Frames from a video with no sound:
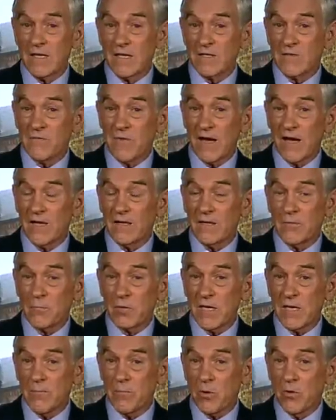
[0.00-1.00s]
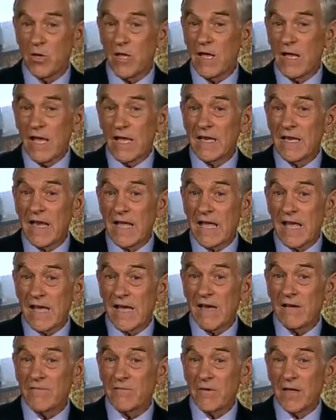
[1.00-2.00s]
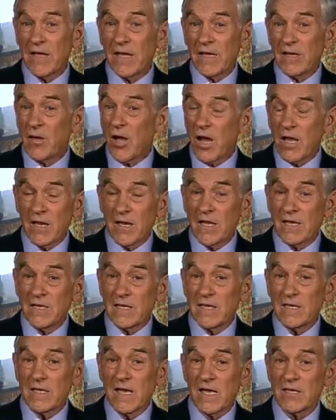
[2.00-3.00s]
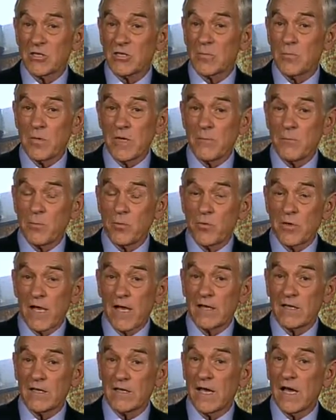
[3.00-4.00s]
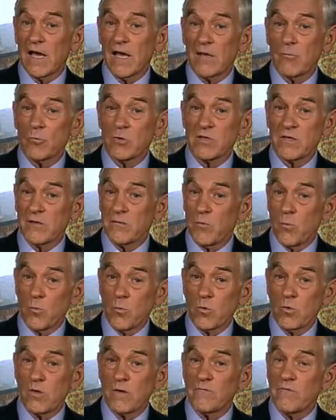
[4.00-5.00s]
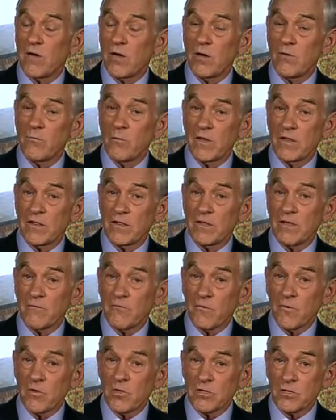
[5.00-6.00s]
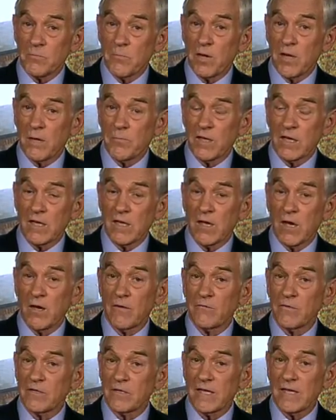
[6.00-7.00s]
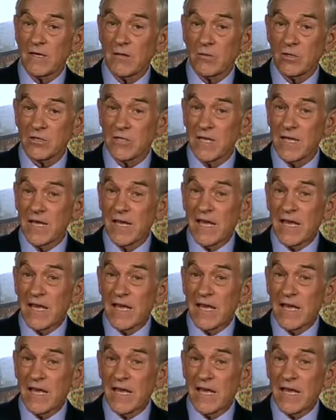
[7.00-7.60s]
these violent people, and they did catch the people that were involved with the first bombing of the towers,